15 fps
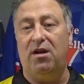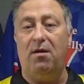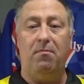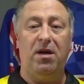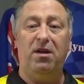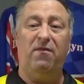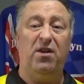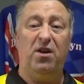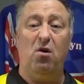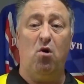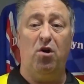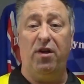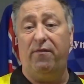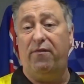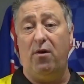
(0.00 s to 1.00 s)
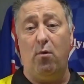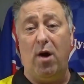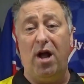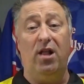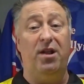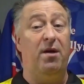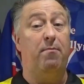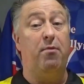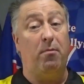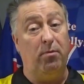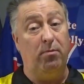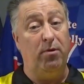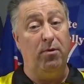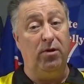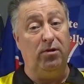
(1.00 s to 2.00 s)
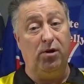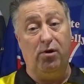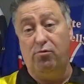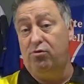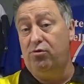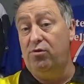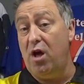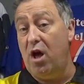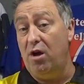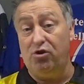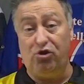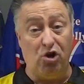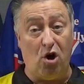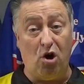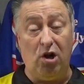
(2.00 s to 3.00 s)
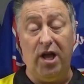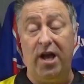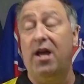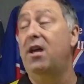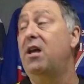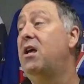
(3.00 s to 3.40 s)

I haven't made a video on it for a while and I probably will do shortly.